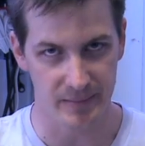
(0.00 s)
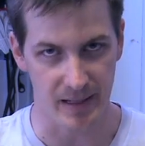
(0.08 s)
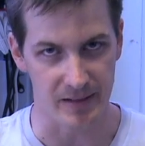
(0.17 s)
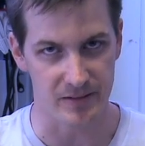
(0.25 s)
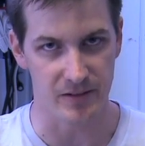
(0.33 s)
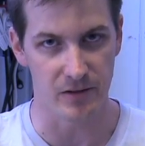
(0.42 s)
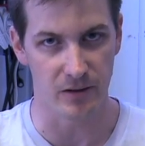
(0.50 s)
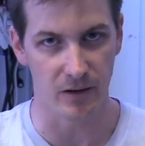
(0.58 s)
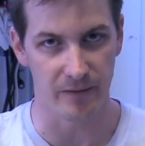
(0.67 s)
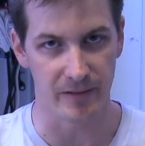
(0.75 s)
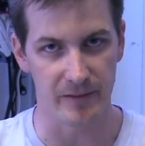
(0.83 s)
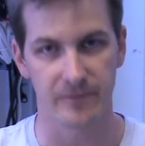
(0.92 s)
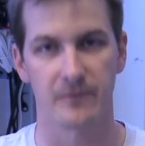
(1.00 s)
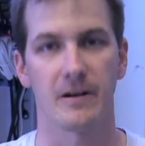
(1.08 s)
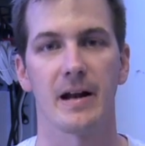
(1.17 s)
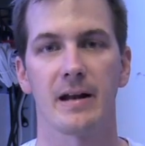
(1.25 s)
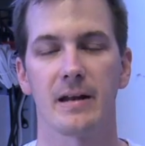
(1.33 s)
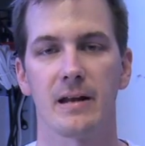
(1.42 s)
Thanks to you, Carveth, for
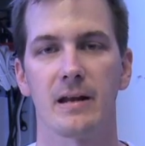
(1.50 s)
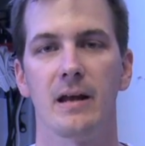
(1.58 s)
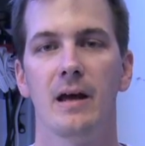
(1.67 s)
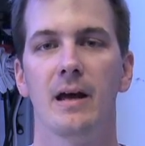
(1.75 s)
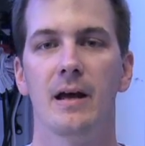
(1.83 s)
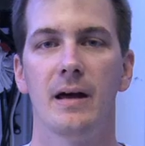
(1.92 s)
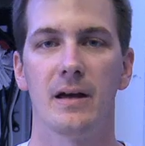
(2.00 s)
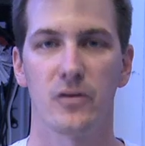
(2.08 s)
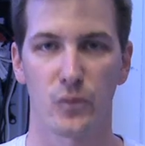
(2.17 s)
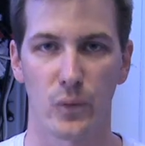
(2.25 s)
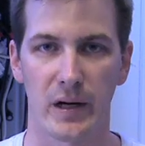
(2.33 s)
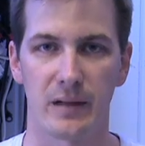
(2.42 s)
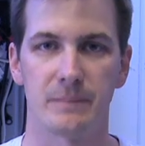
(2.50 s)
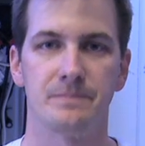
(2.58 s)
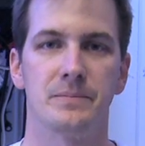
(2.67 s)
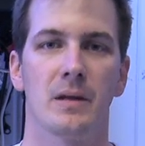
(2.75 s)
writing in as well.